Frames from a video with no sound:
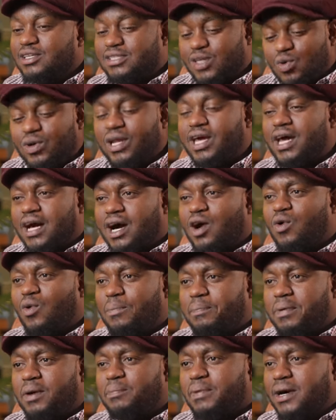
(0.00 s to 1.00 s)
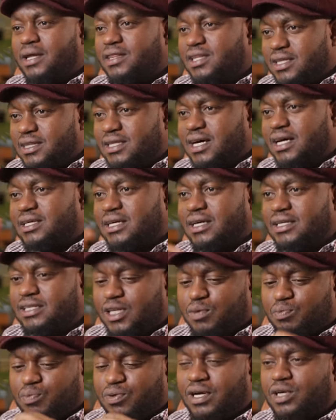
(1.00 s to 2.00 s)
So unaya kakwa paper, then that
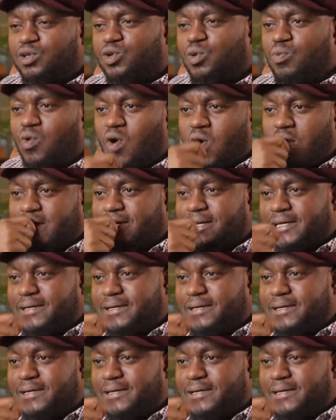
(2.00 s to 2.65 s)
katipu na toboa na